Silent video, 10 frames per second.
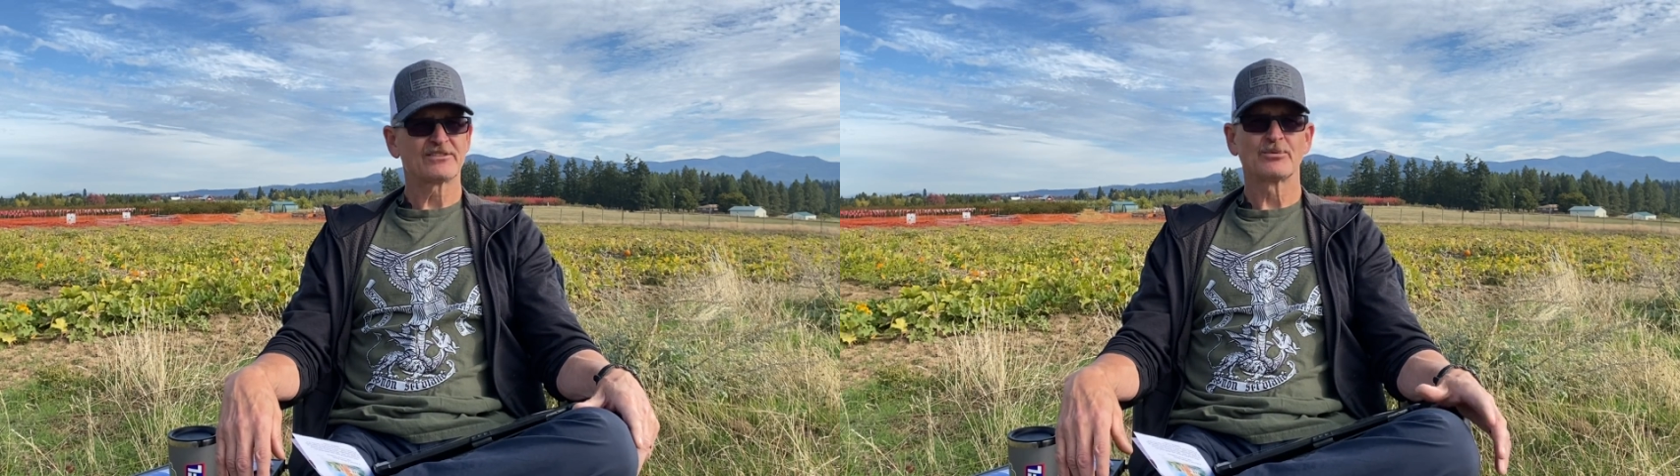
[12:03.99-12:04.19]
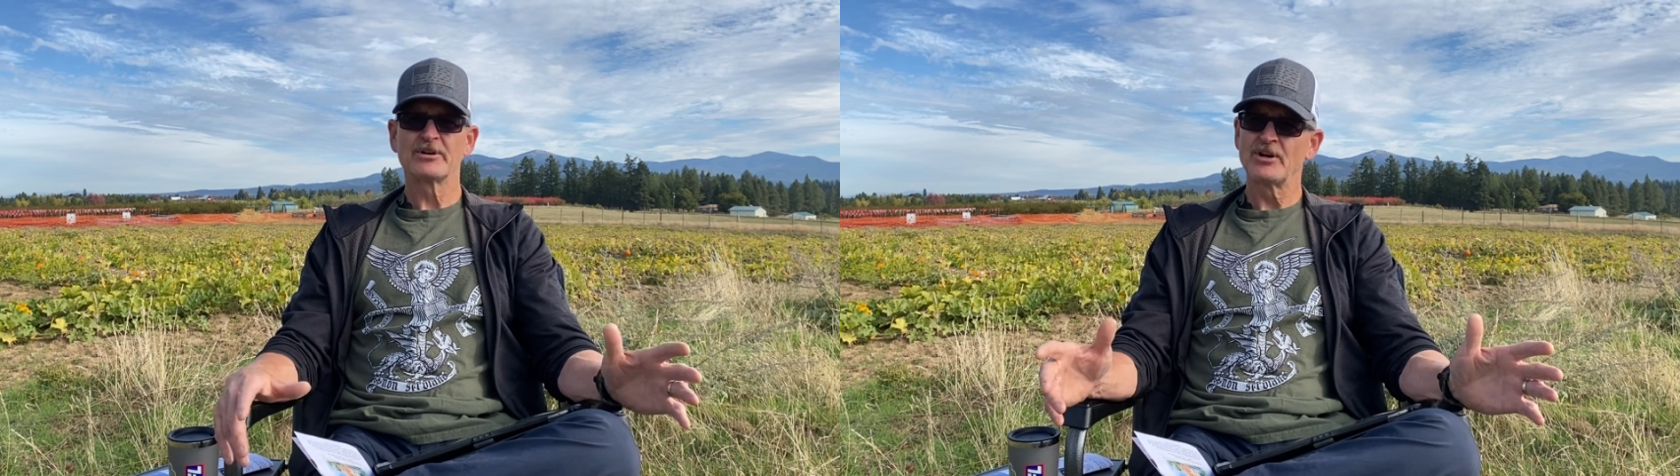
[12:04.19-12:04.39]
there
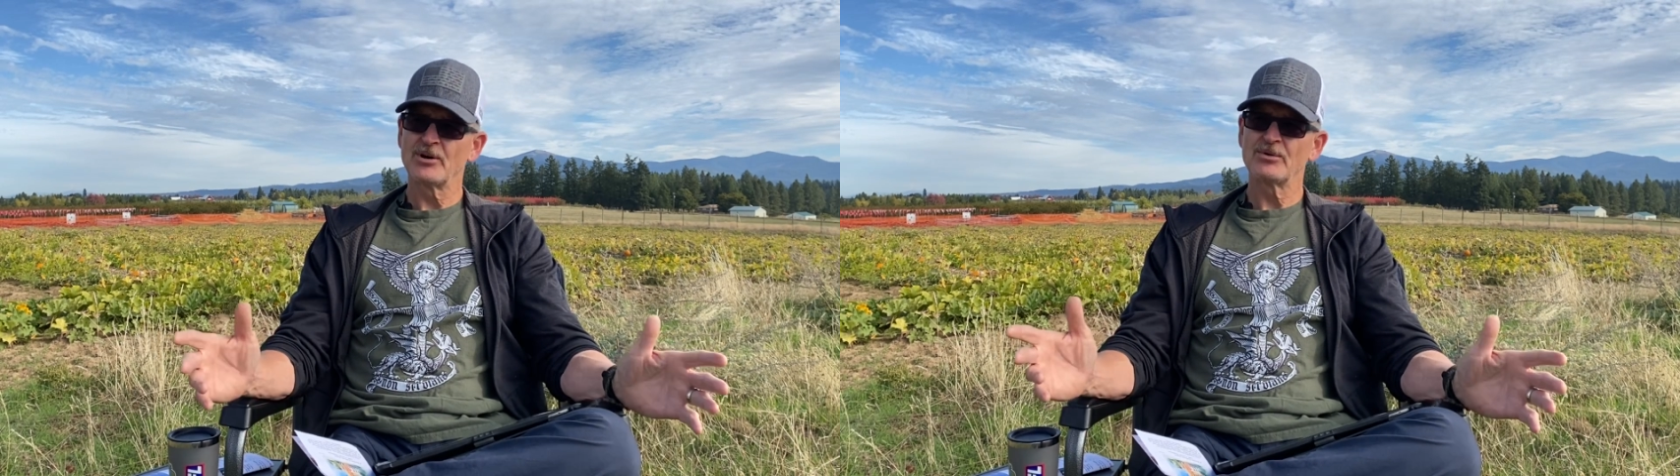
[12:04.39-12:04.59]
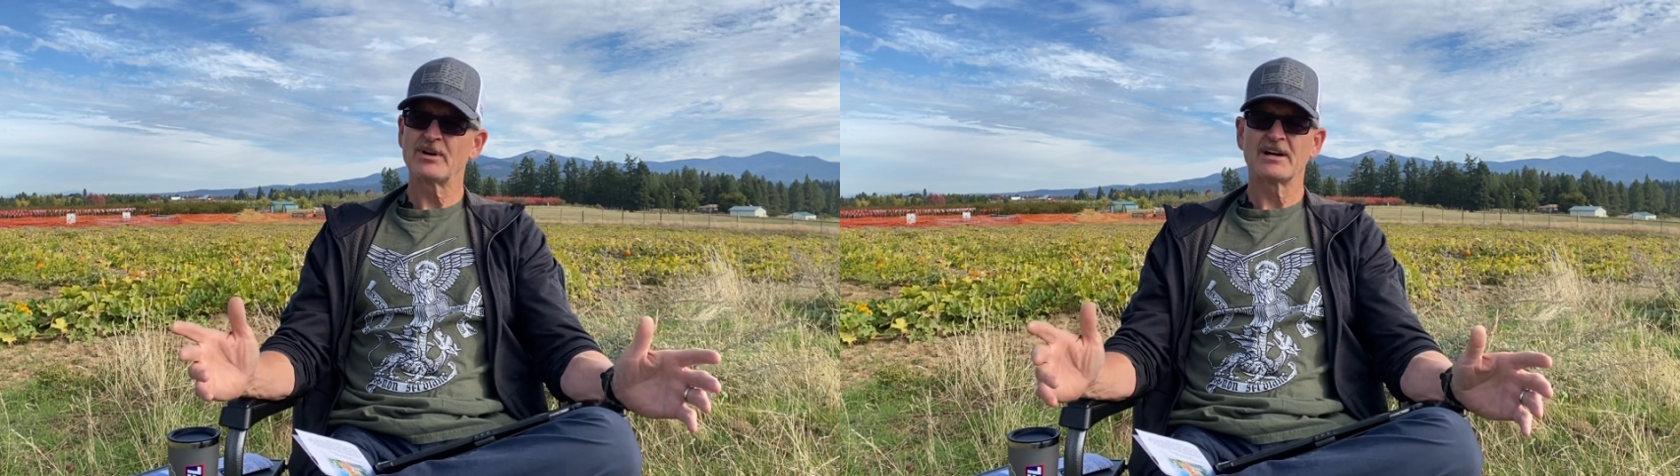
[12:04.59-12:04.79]
were
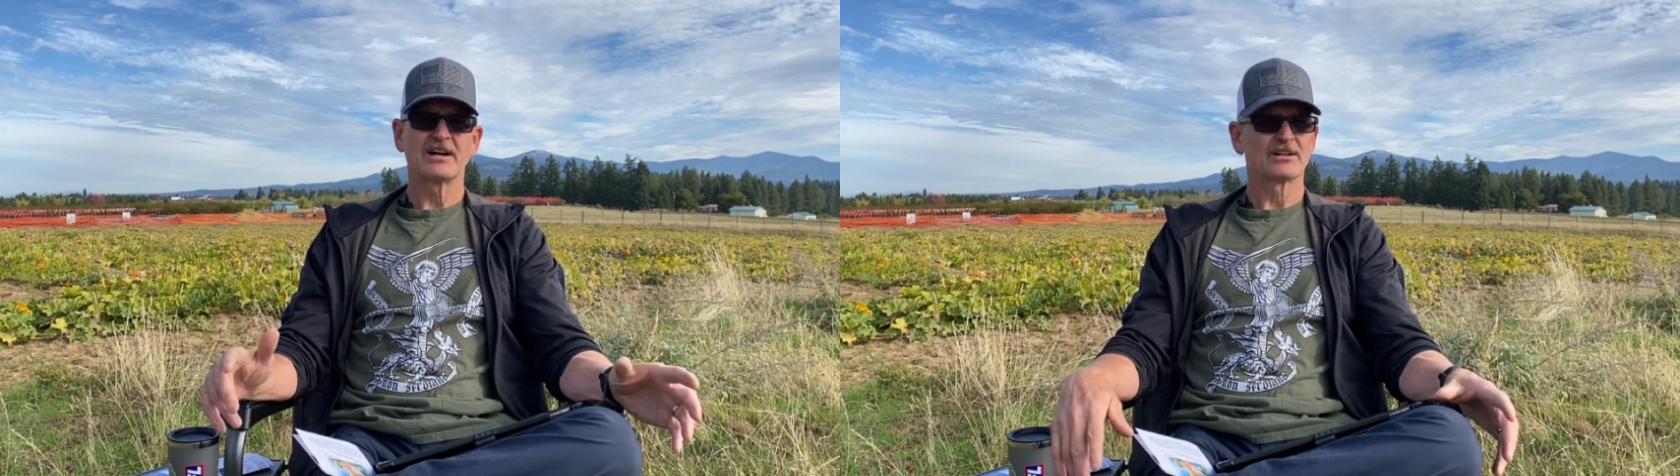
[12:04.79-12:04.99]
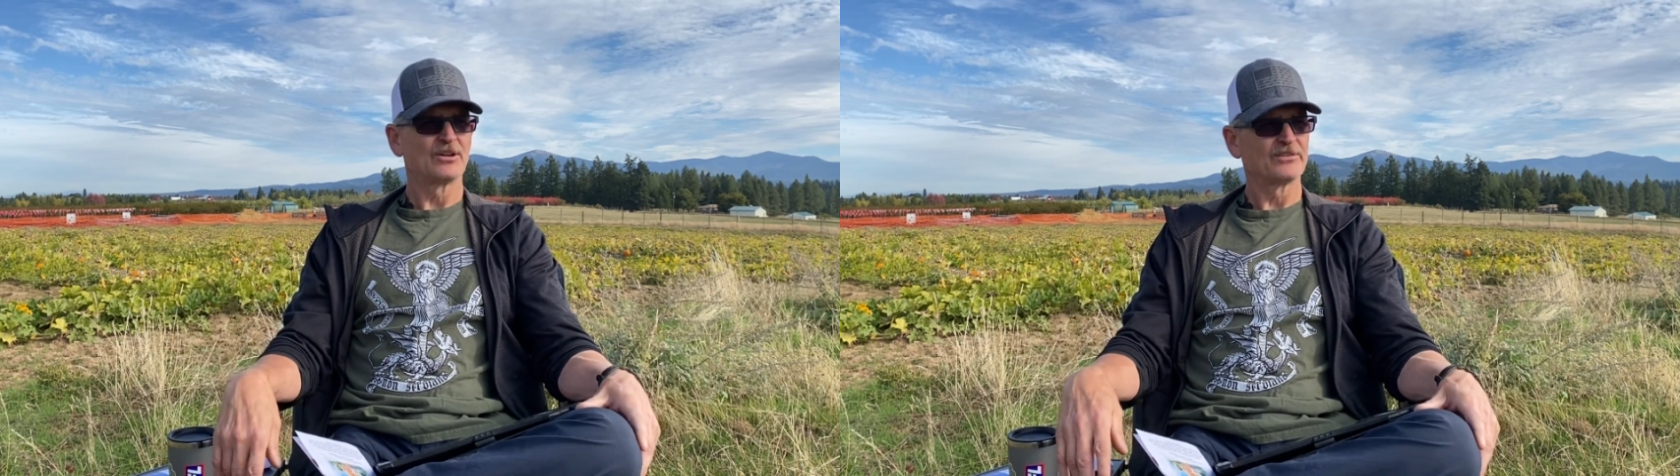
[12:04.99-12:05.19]
no
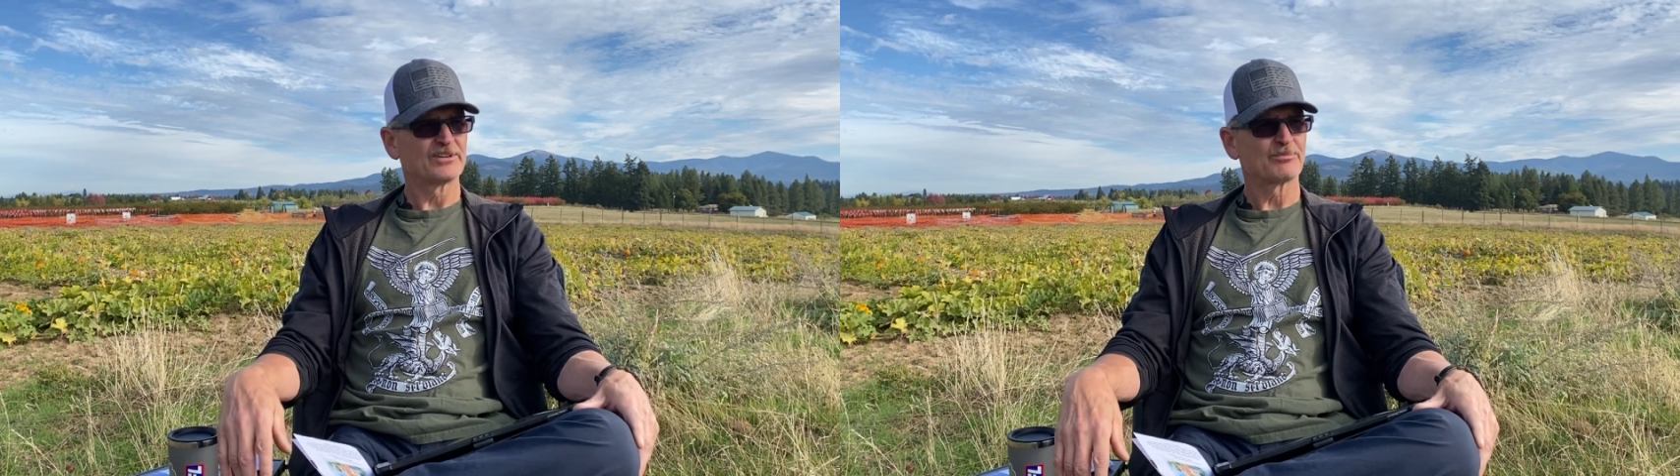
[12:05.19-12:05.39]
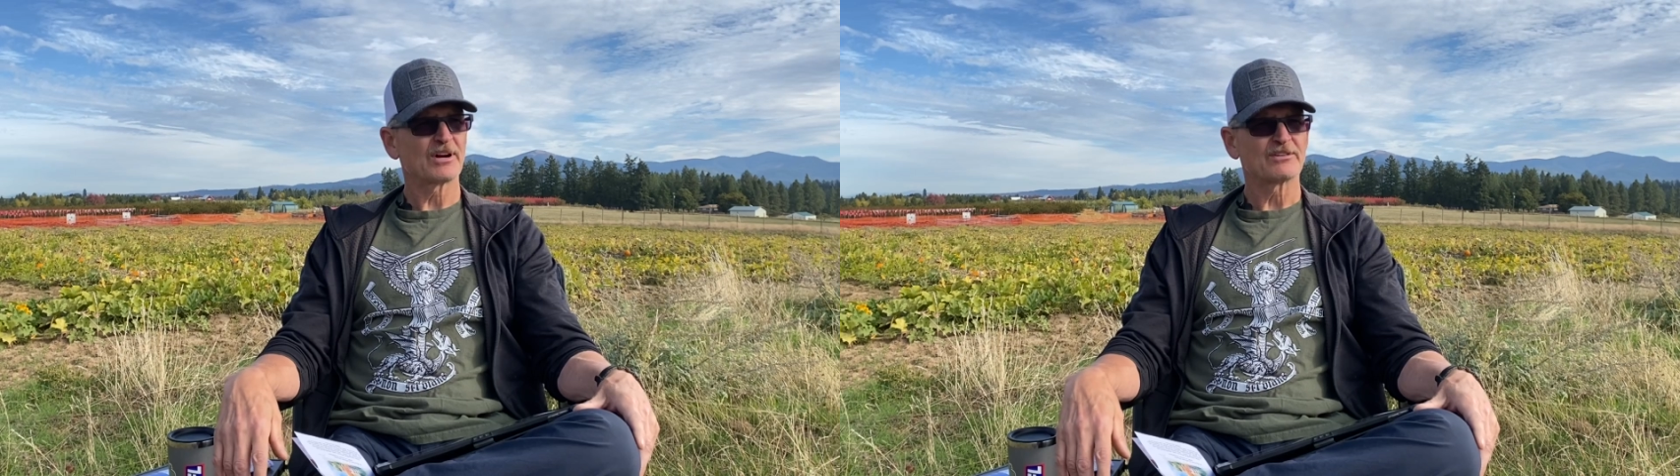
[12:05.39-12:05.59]
closing
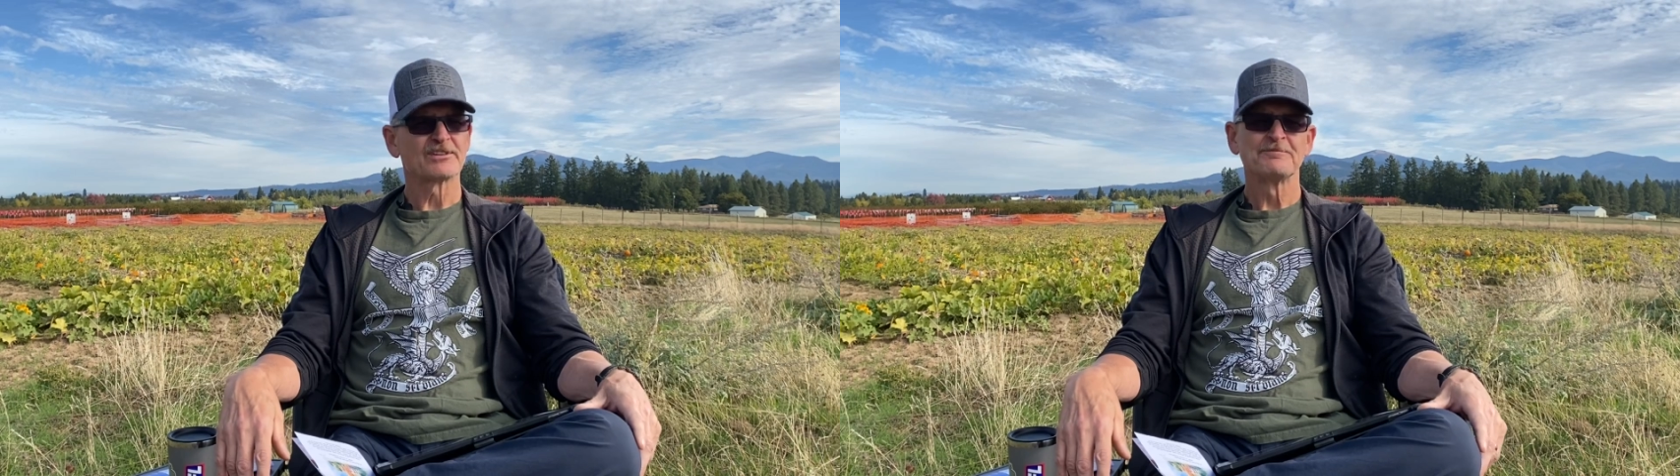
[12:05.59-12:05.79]
prayers.